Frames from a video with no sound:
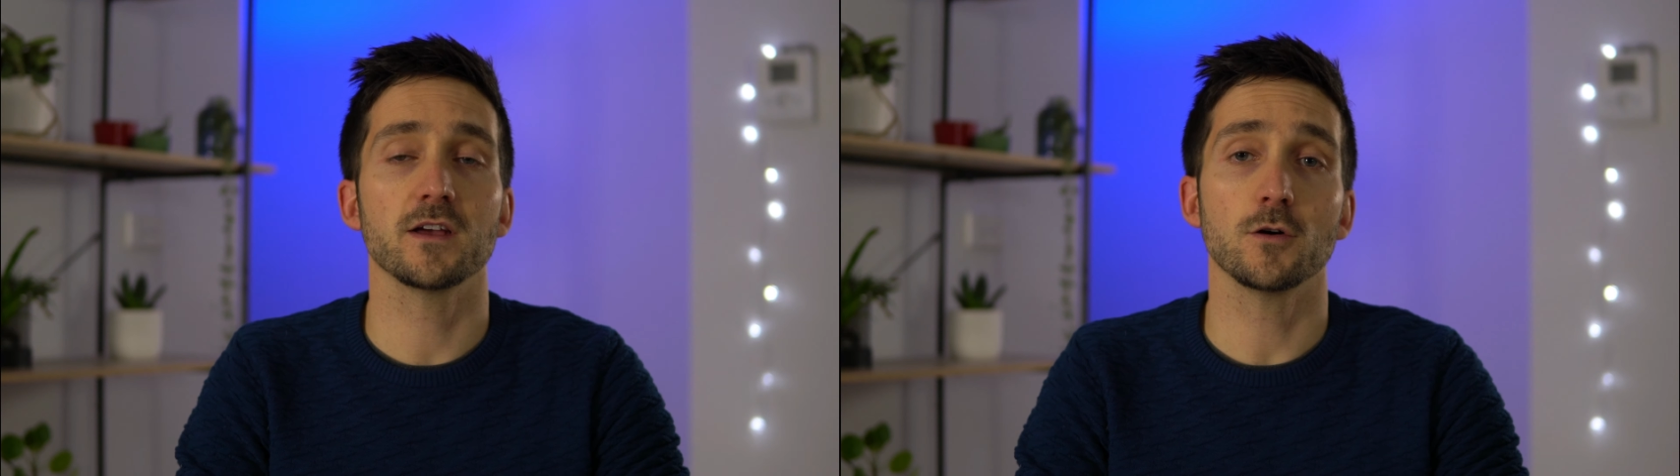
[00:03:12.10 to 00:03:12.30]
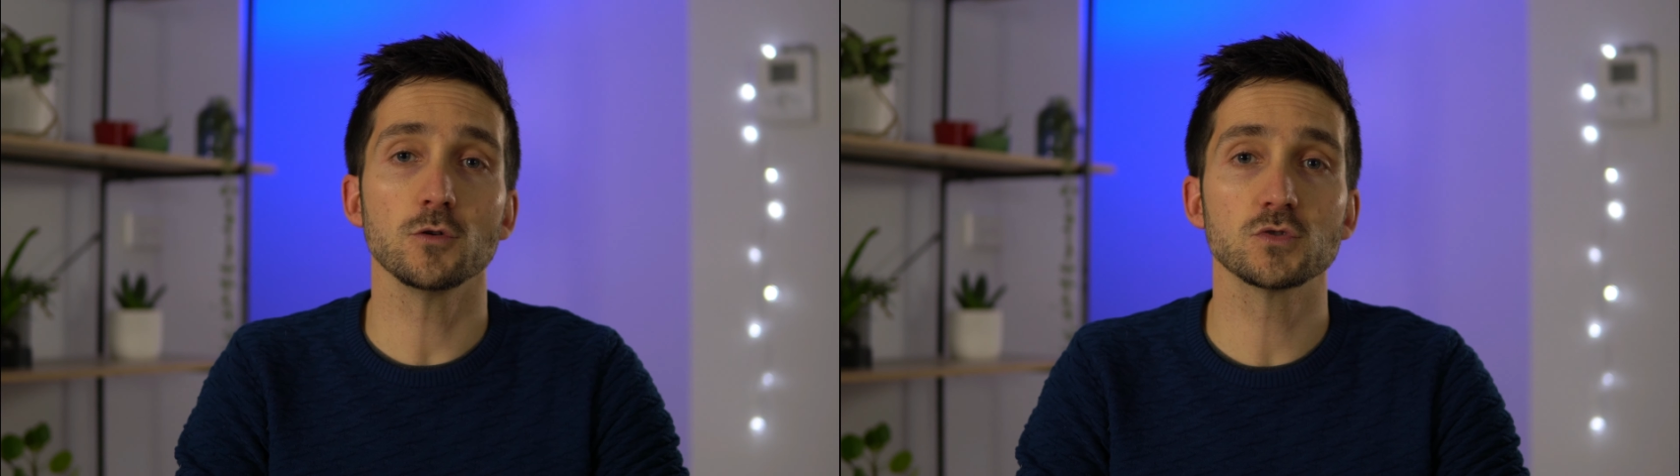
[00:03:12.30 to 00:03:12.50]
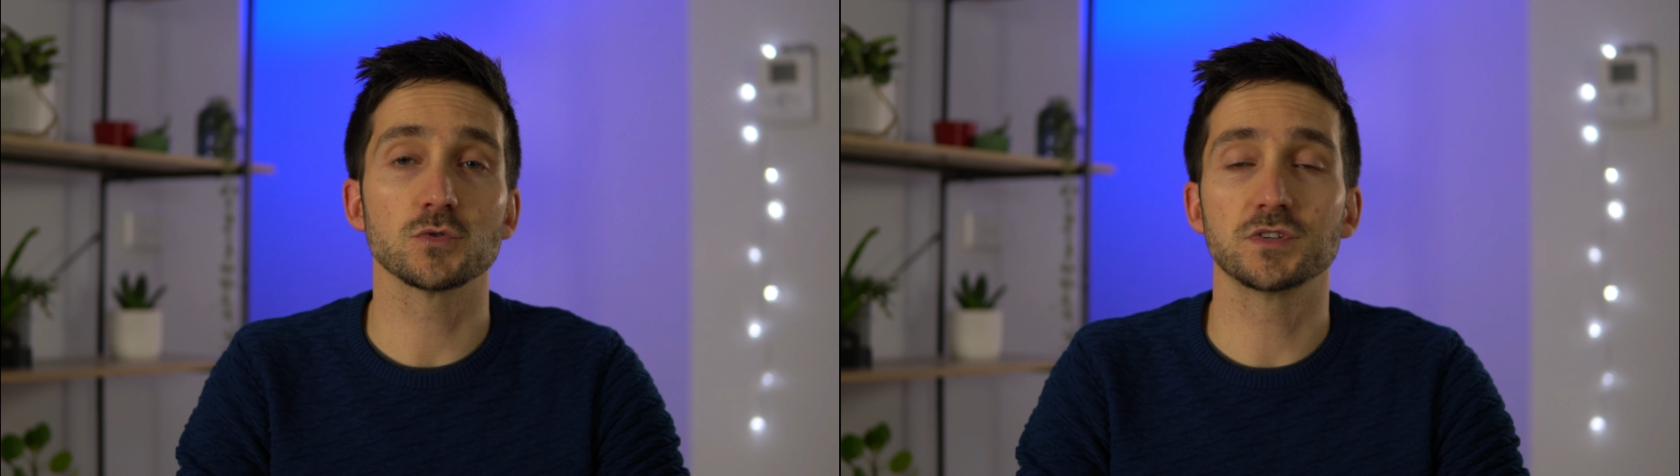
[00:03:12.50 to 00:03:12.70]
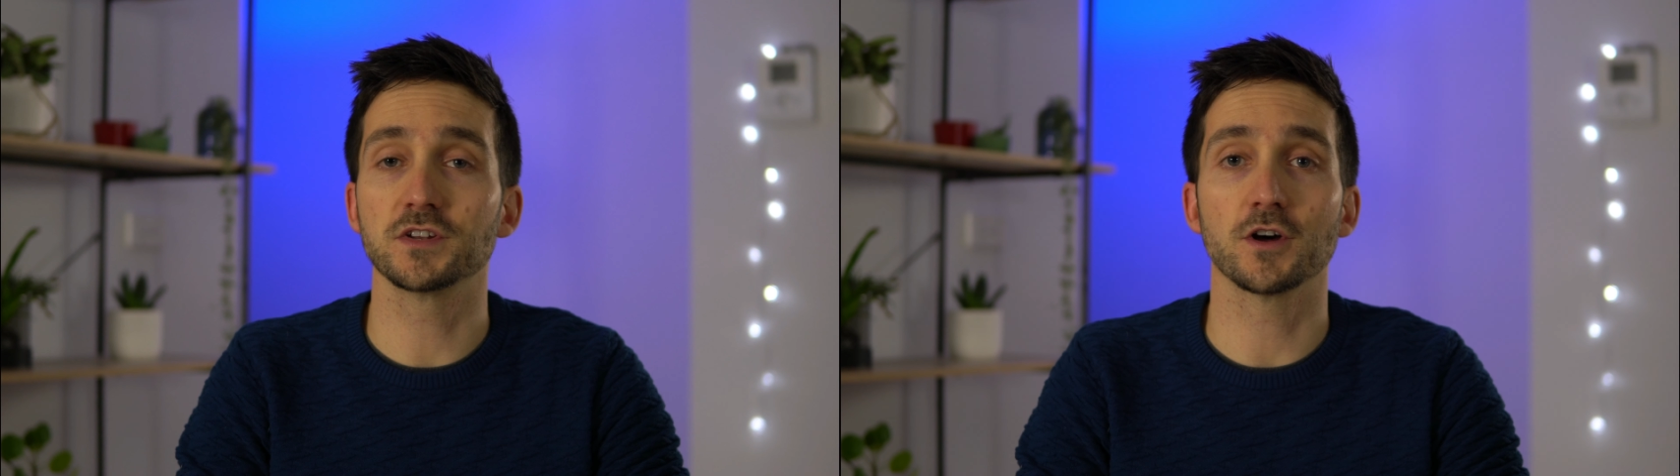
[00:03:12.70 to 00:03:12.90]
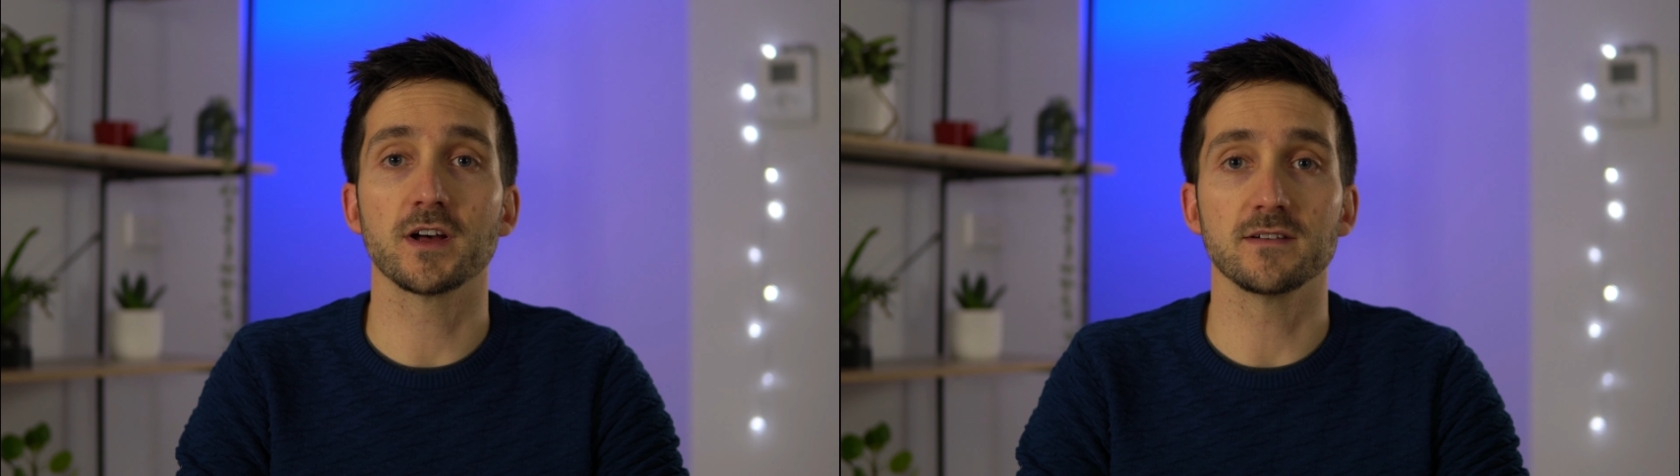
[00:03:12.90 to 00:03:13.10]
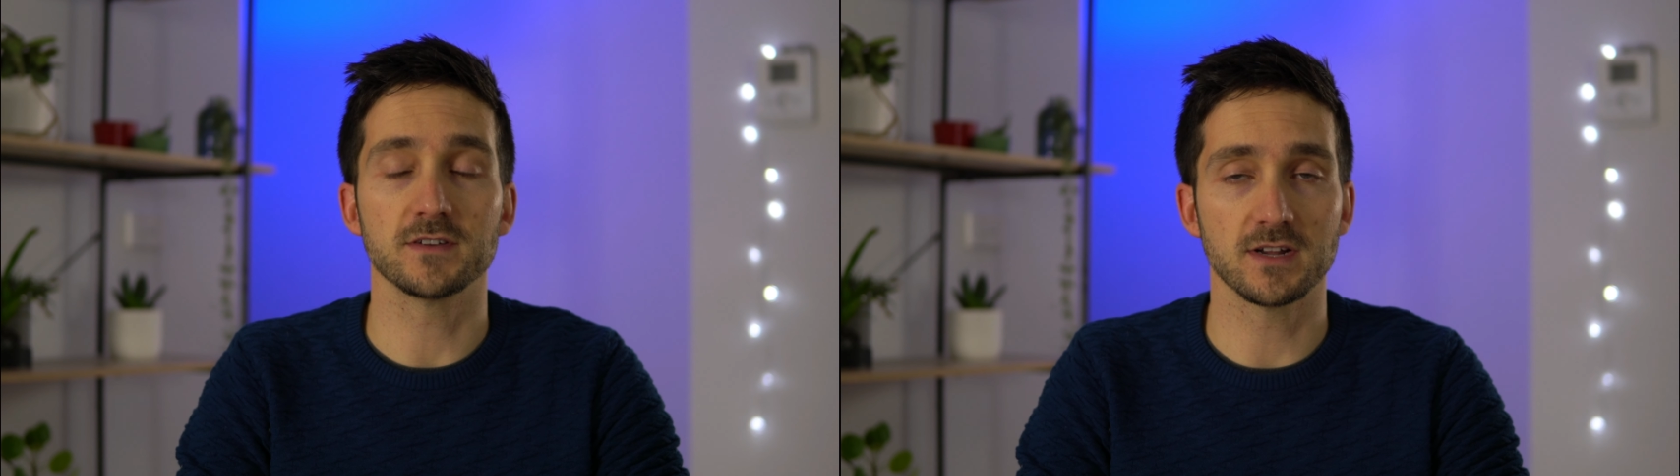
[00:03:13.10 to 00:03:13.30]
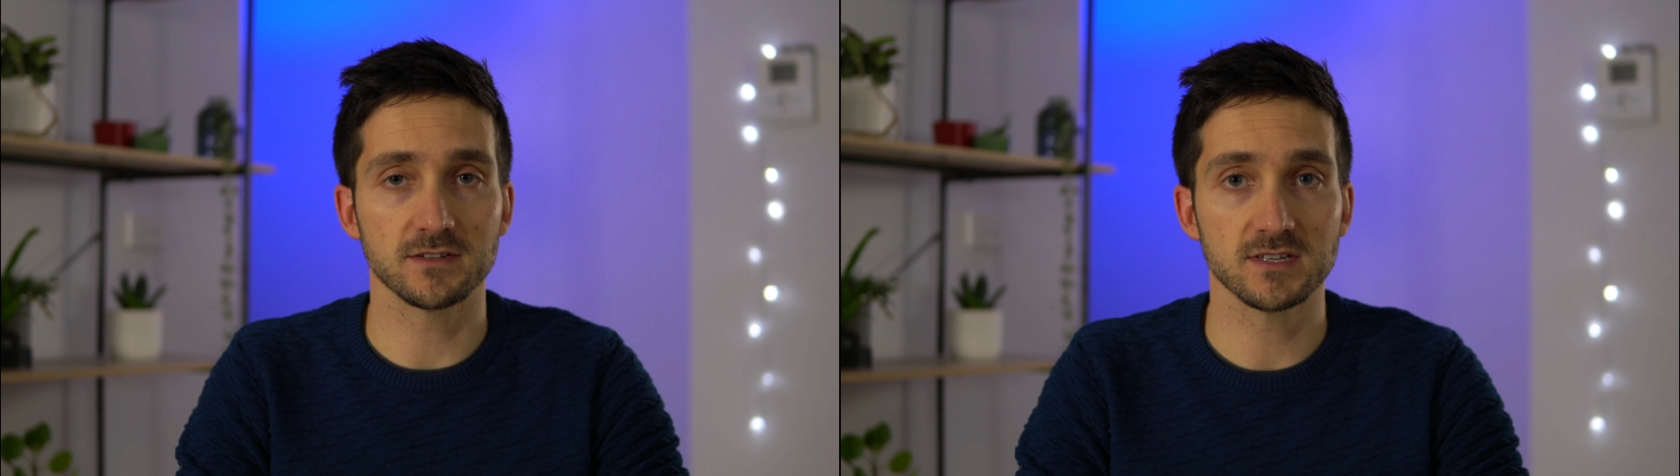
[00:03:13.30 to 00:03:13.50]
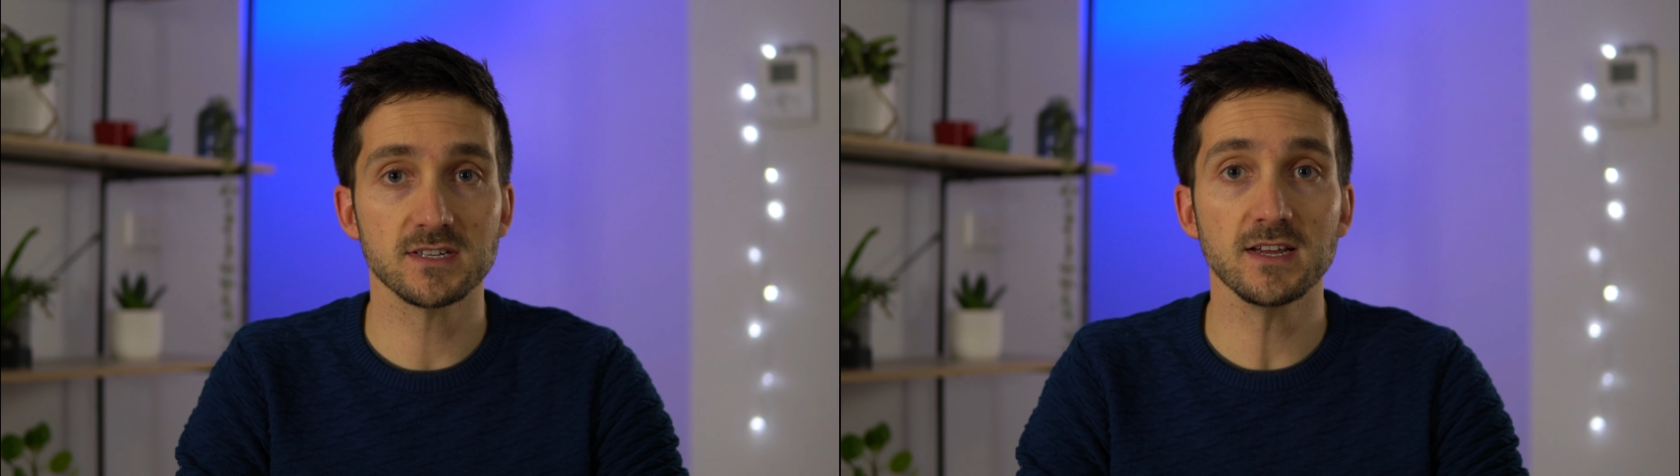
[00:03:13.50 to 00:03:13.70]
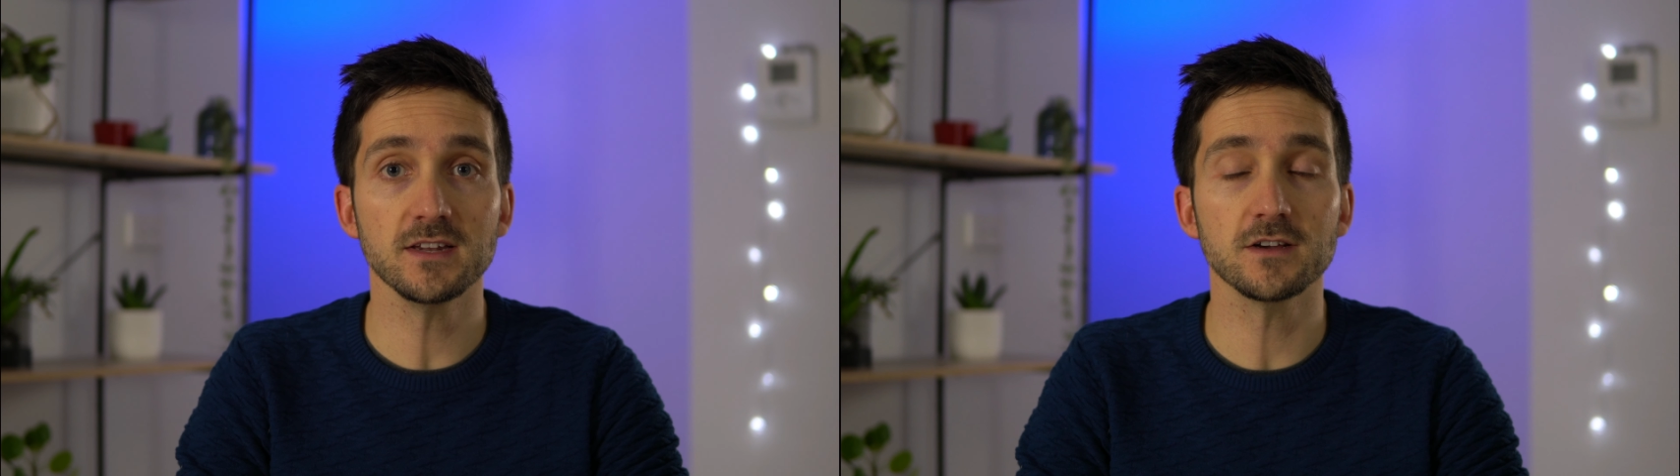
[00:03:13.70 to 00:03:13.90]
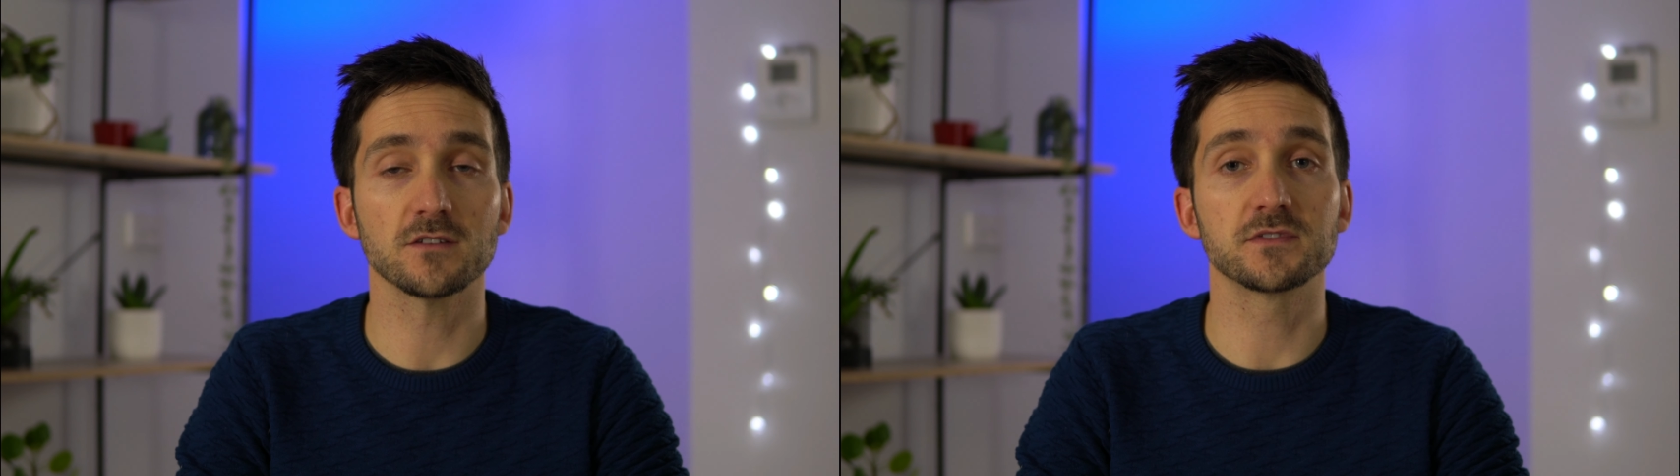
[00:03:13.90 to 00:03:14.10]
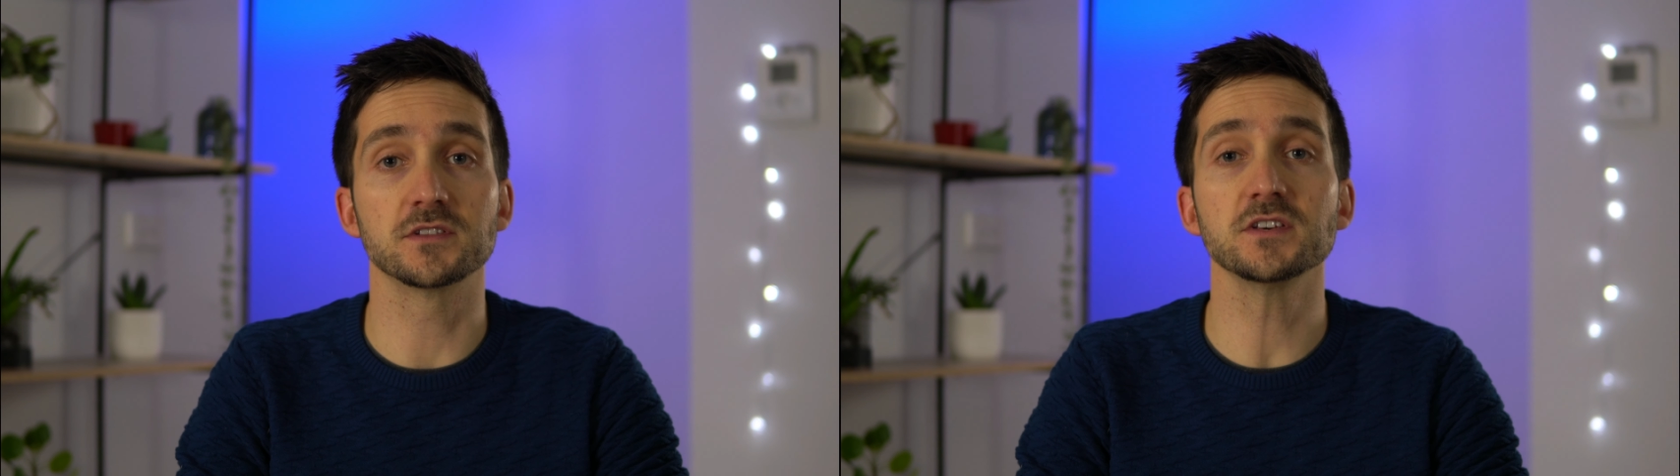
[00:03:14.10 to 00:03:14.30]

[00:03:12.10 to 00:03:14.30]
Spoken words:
I also did not have an understanding of the